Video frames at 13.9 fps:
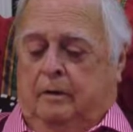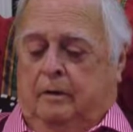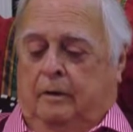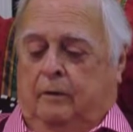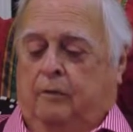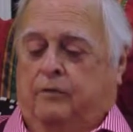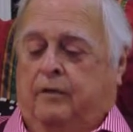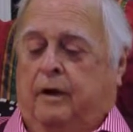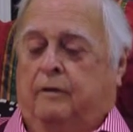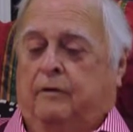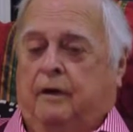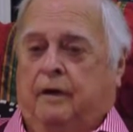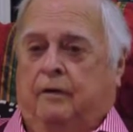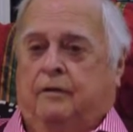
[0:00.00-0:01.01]
There were
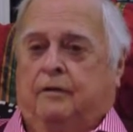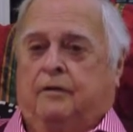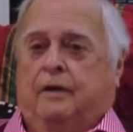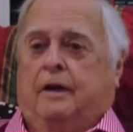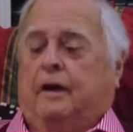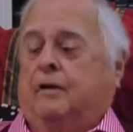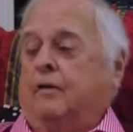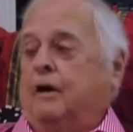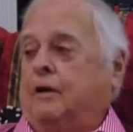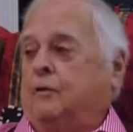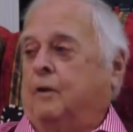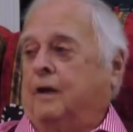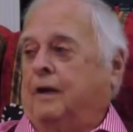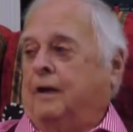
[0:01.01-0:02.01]
seven of us in our
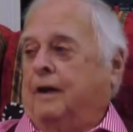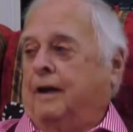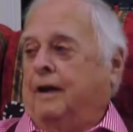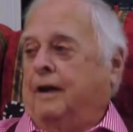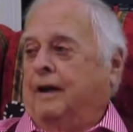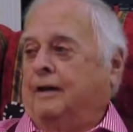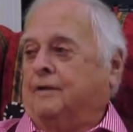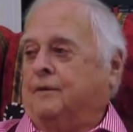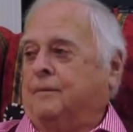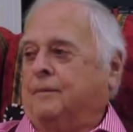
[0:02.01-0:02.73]
graduating class,